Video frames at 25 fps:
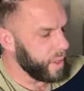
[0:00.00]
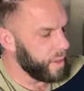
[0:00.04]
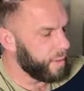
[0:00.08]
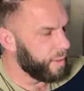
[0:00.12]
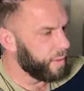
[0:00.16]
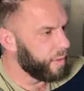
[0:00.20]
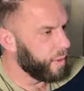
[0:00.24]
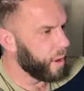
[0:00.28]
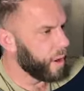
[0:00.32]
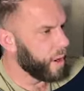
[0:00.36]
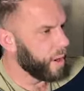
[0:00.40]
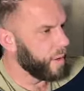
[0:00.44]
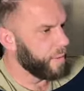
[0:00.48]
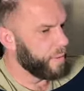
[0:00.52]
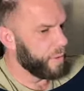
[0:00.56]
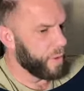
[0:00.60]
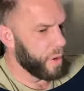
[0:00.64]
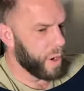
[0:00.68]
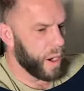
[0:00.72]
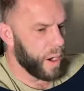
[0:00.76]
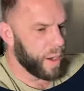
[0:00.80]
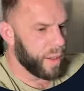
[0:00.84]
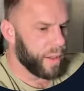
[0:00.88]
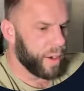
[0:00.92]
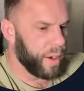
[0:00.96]
for,
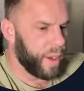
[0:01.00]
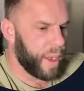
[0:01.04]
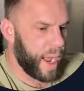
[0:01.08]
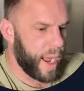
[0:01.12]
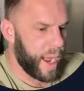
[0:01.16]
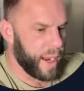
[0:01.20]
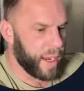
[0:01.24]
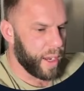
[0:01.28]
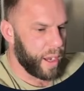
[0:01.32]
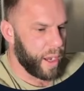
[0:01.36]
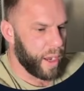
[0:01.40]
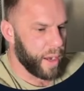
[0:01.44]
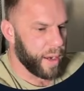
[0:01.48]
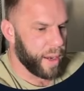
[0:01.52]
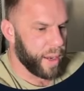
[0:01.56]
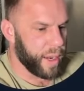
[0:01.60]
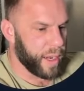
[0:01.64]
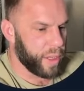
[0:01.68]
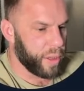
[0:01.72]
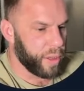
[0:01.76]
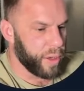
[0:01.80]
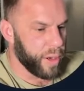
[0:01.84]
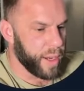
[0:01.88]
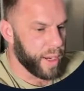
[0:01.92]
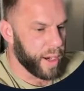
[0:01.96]
for our little icon,
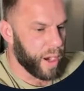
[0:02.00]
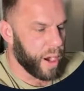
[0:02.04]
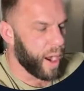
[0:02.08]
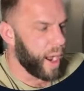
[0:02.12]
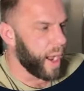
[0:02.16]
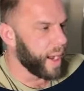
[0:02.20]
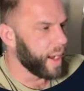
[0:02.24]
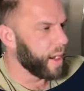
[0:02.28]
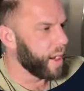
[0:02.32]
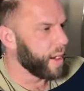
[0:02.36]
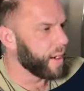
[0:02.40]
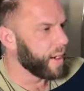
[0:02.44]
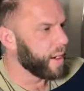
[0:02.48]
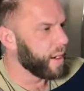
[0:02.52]
including our icon